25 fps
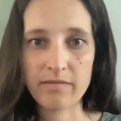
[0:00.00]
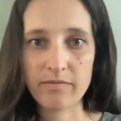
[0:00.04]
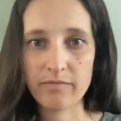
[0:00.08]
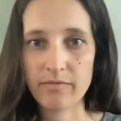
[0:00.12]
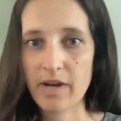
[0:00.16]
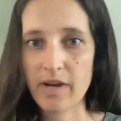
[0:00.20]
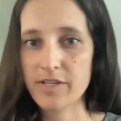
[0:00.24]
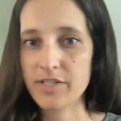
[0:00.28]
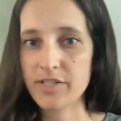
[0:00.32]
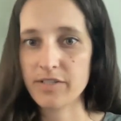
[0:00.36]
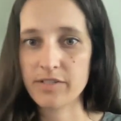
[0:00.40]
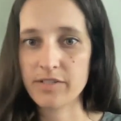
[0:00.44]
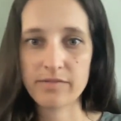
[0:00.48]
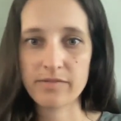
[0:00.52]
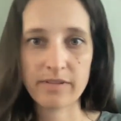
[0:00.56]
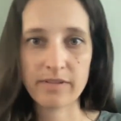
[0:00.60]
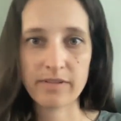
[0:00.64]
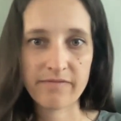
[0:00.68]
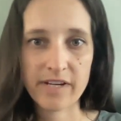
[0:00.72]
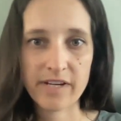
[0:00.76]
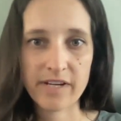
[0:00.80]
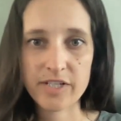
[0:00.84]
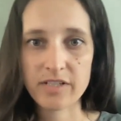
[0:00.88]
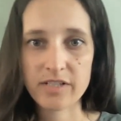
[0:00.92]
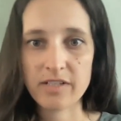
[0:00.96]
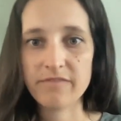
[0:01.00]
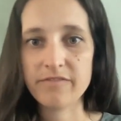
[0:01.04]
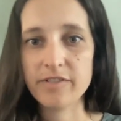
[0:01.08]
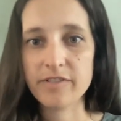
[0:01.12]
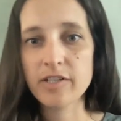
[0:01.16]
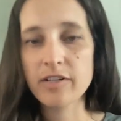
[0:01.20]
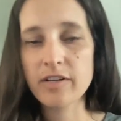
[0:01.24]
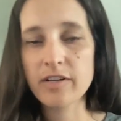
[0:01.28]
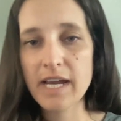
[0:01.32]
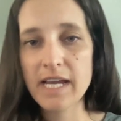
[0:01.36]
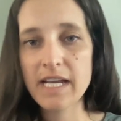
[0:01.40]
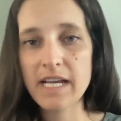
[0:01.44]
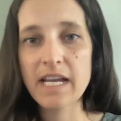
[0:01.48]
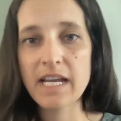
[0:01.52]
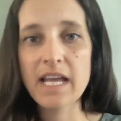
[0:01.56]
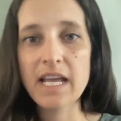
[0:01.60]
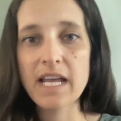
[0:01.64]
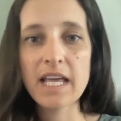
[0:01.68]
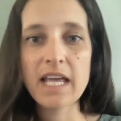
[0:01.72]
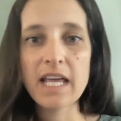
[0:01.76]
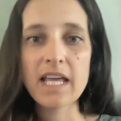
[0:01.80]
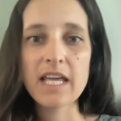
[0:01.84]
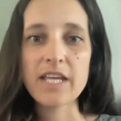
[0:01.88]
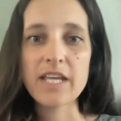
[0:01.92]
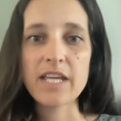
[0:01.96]
Russia's invasion of Ukraine,
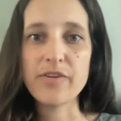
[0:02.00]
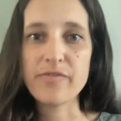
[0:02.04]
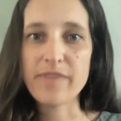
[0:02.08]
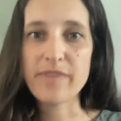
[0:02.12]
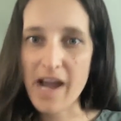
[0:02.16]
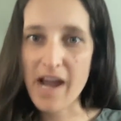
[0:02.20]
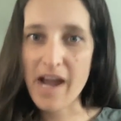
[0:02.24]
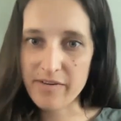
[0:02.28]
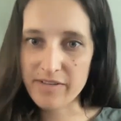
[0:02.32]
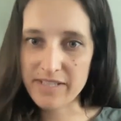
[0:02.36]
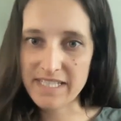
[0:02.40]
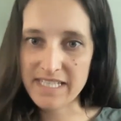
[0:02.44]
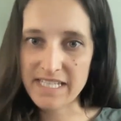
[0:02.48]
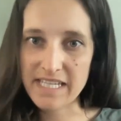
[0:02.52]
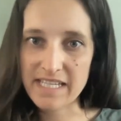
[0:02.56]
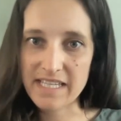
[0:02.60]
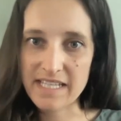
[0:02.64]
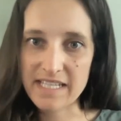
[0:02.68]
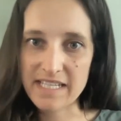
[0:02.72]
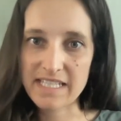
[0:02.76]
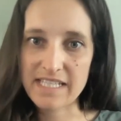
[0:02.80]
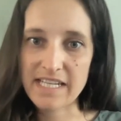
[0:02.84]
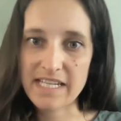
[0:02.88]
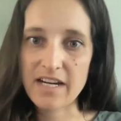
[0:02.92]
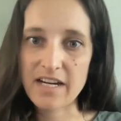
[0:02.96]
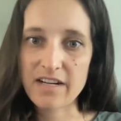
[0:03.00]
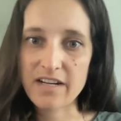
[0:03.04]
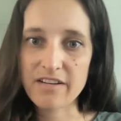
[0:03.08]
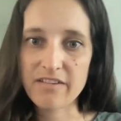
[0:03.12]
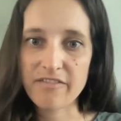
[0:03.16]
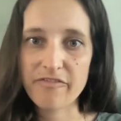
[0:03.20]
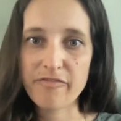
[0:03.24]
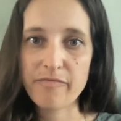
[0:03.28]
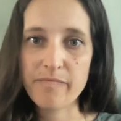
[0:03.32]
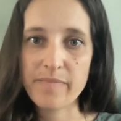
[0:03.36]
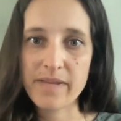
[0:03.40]
you now see this narrative